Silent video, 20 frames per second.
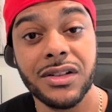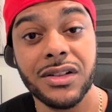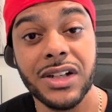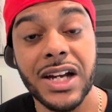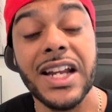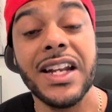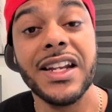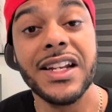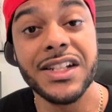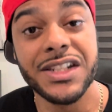
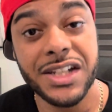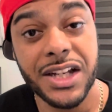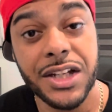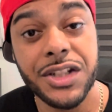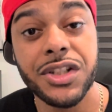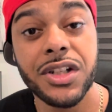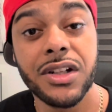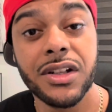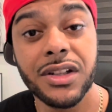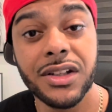and
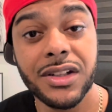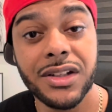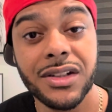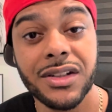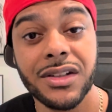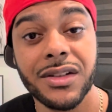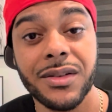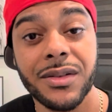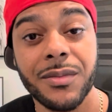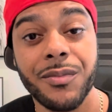intentionally,
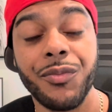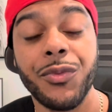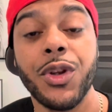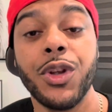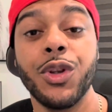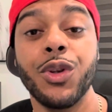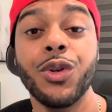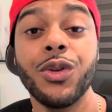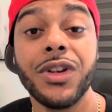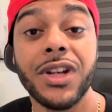
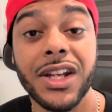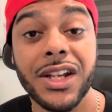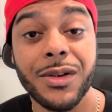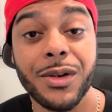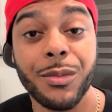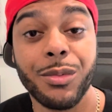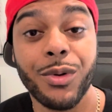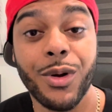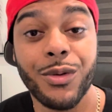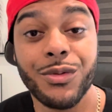you'll get
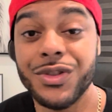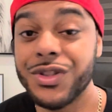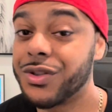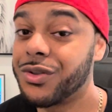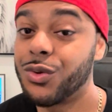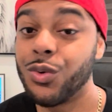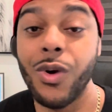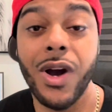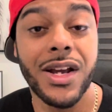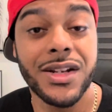approached
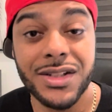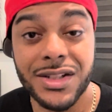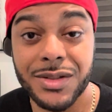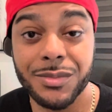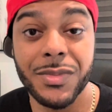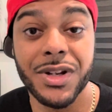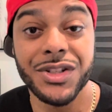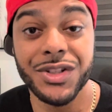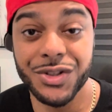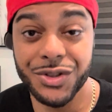twice as
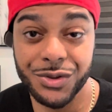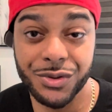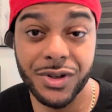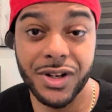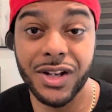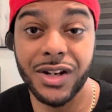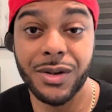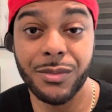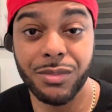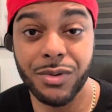much as you're
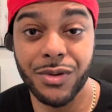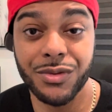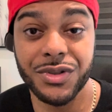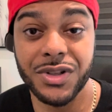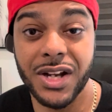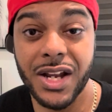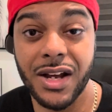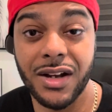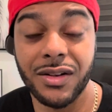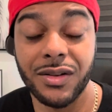getting approached
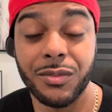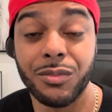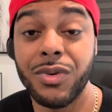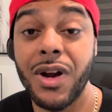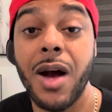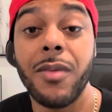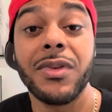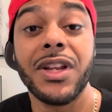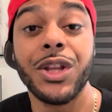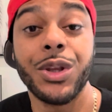now.
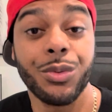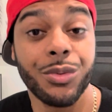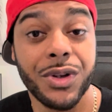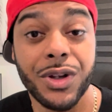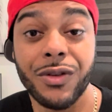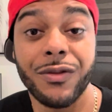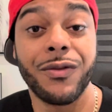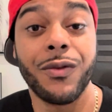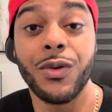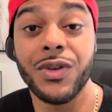Probably 3
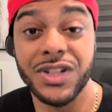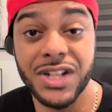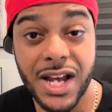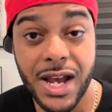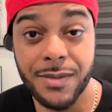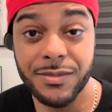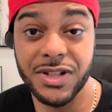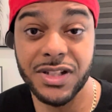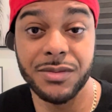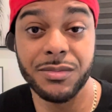or 4
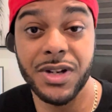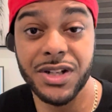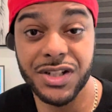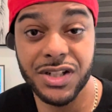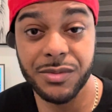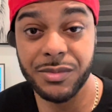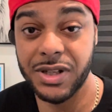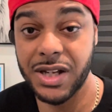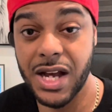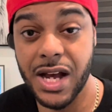times as much,
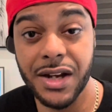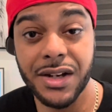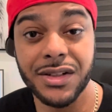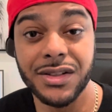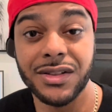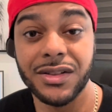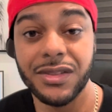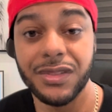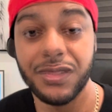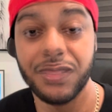to be
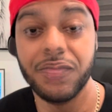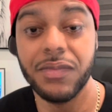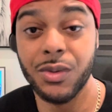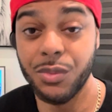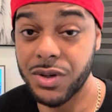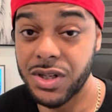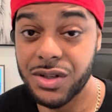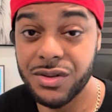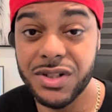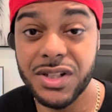honest. But
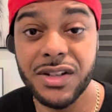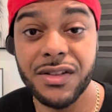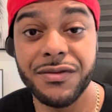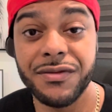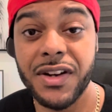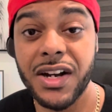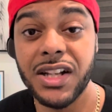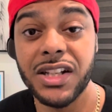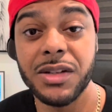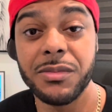when you see a
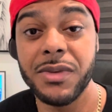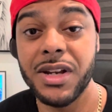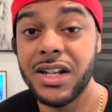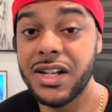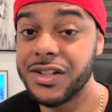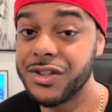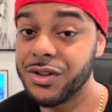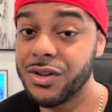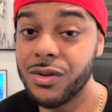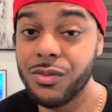fugly man
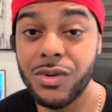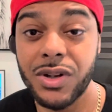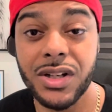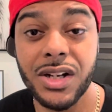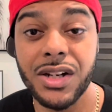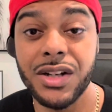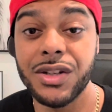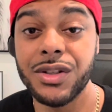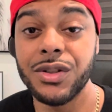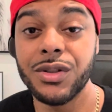that you don't want
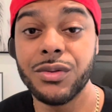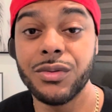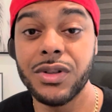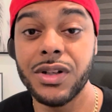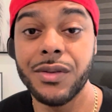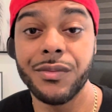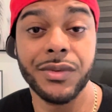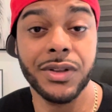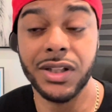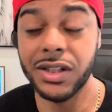nothing to do
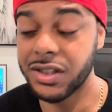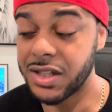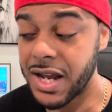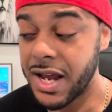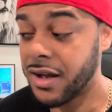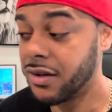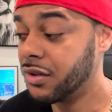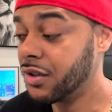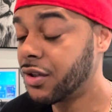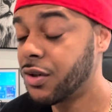with, look
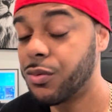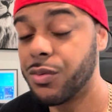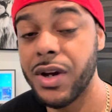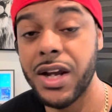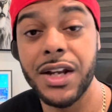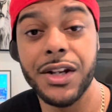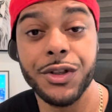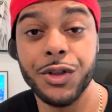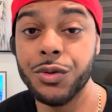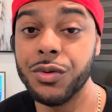down, look
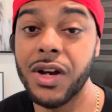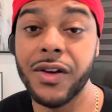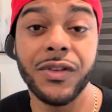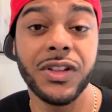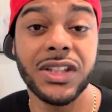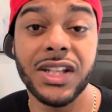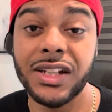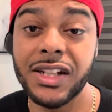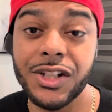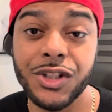away, do
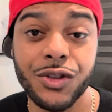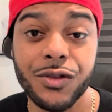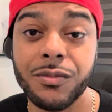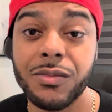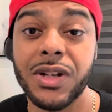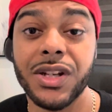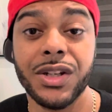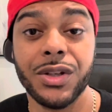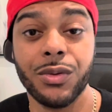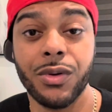everything that you've
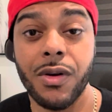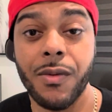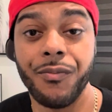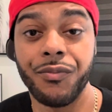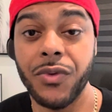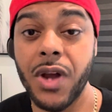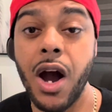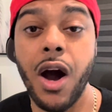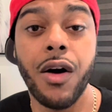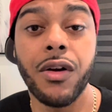been doing.
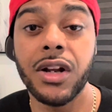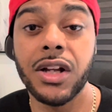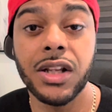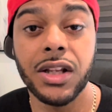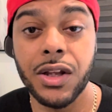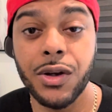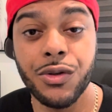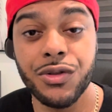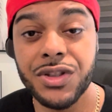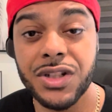All the
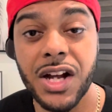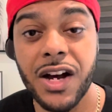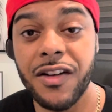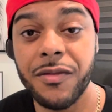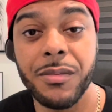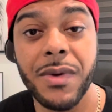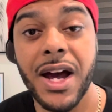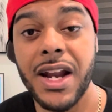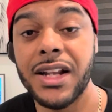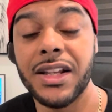closed
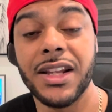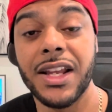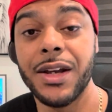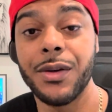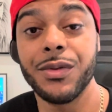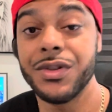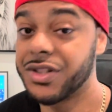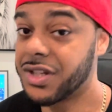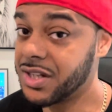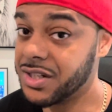off body
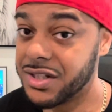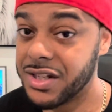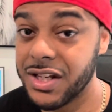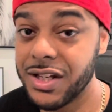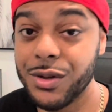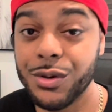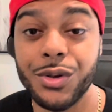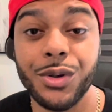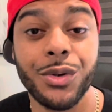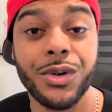language,
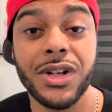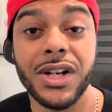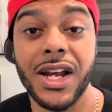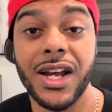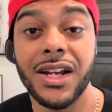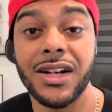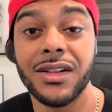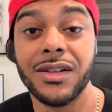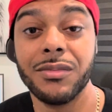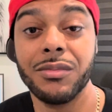continue doing
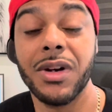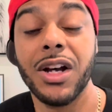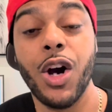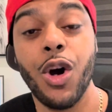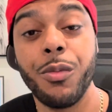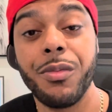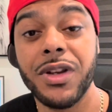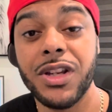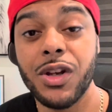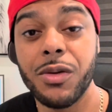that. But
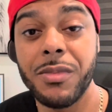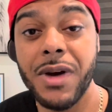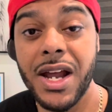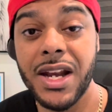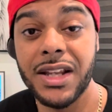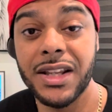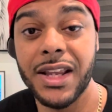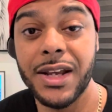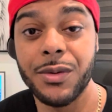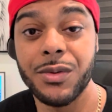open your
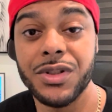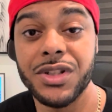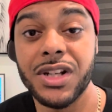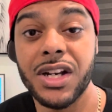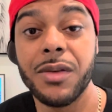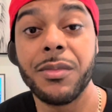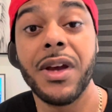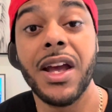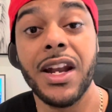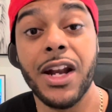body language
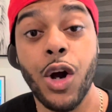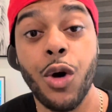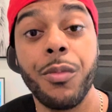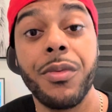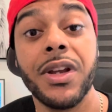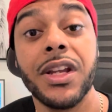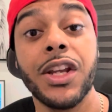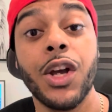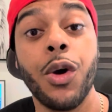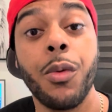up and
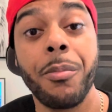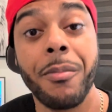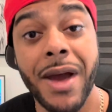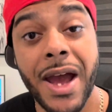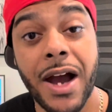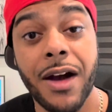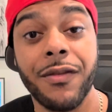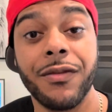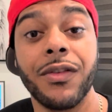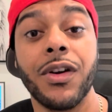open your
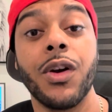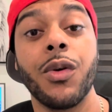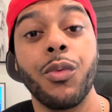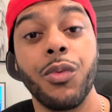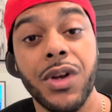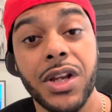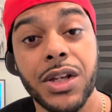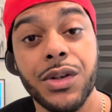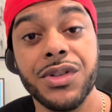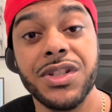mouth
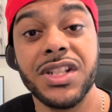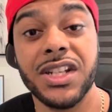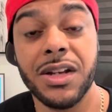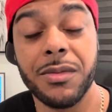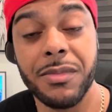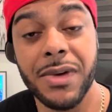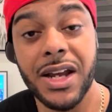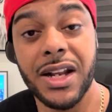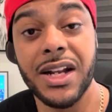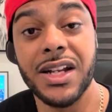when you see a
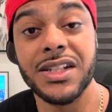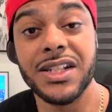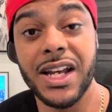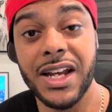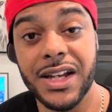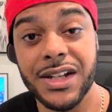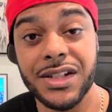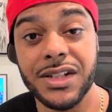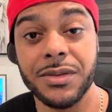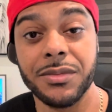man that's
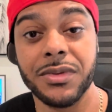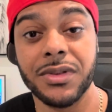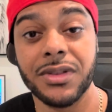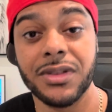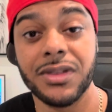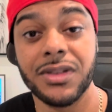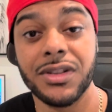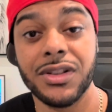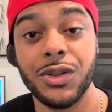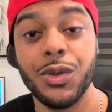handsome
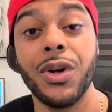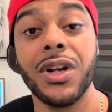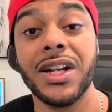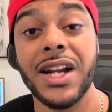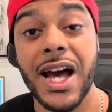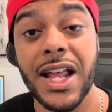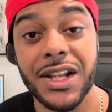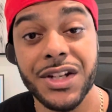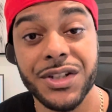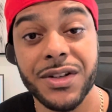to
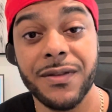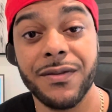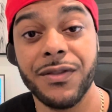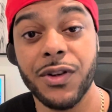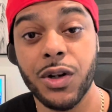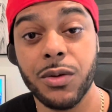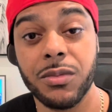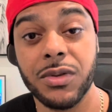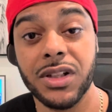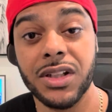acknowledge him
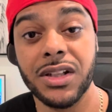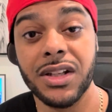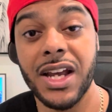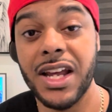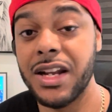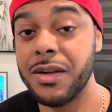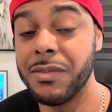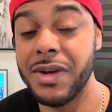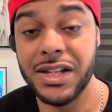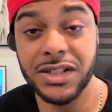verbally,
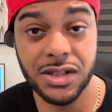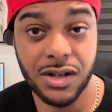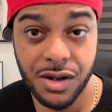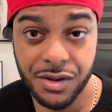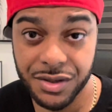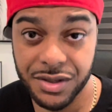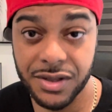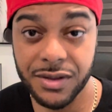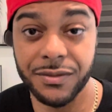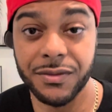and it makes all
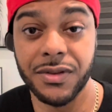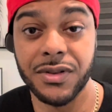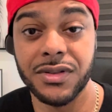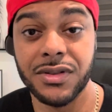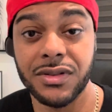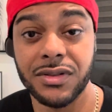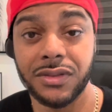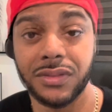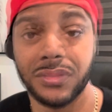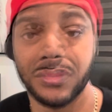the
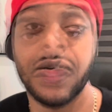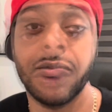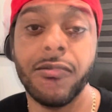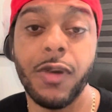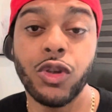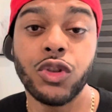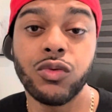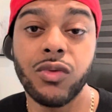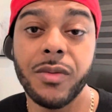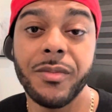difference.
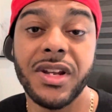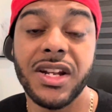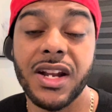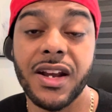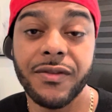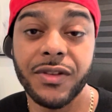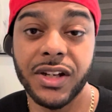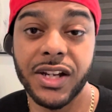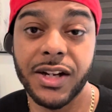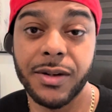Most women
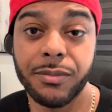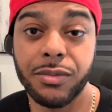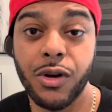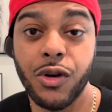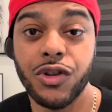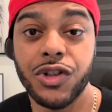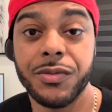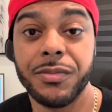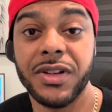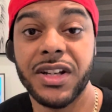never get
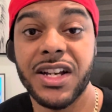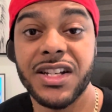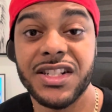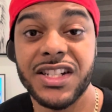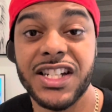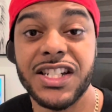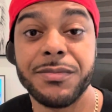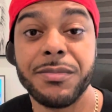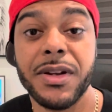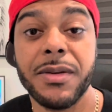approached because
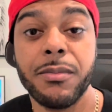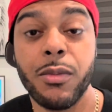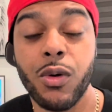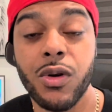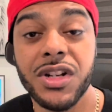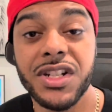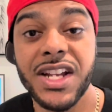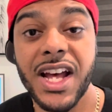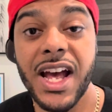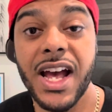they spend
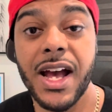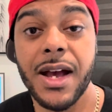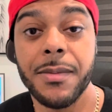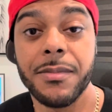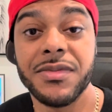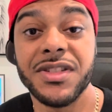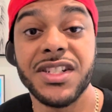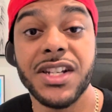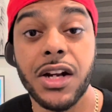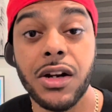more
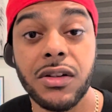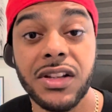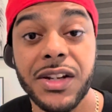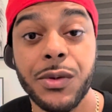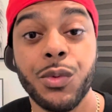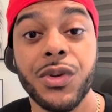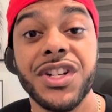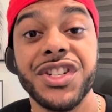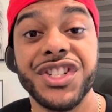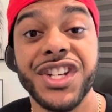time subtly
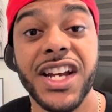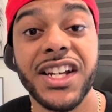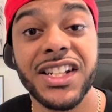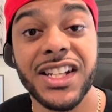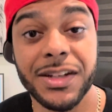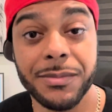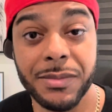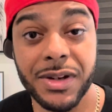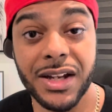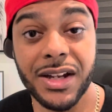
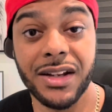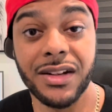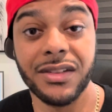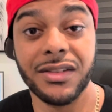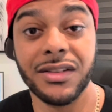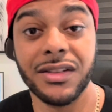rejecting men